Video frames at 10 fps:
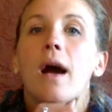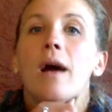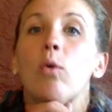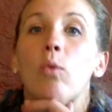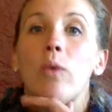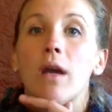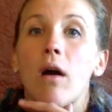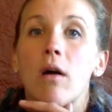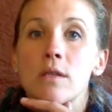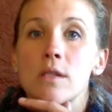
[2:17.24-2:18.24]
We
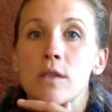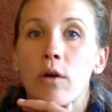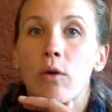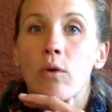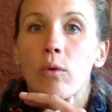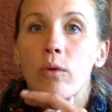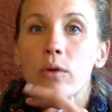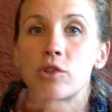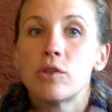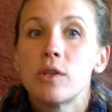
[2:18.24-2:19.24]
also
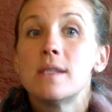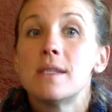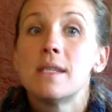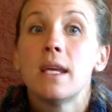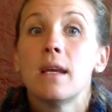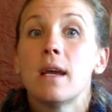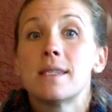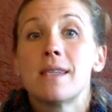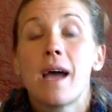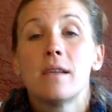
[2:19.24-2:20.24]
should see a
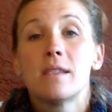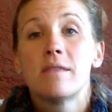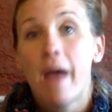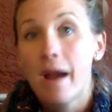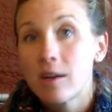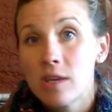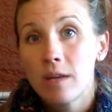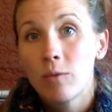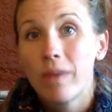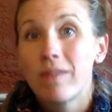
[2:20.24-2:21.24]

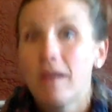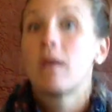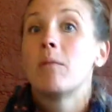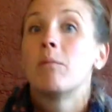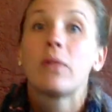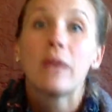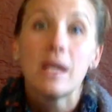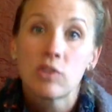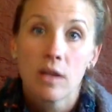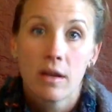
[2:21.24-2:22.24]
satisfaction with the
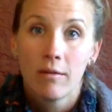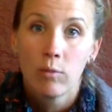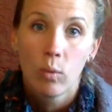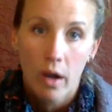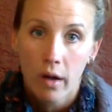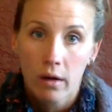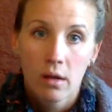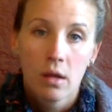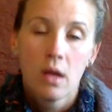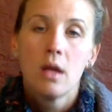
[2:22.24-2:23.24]
completion of work.
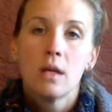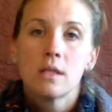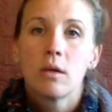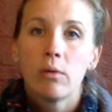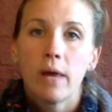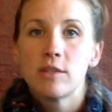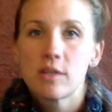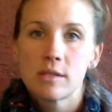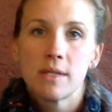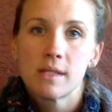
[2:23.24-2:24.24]
So I
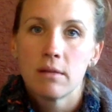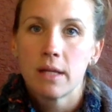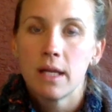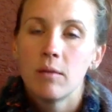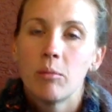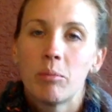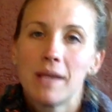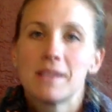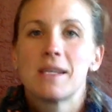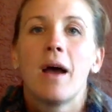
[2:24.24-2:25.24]
just recently
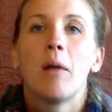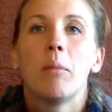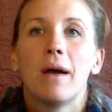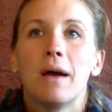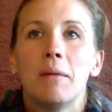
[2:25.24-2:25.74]
picked up a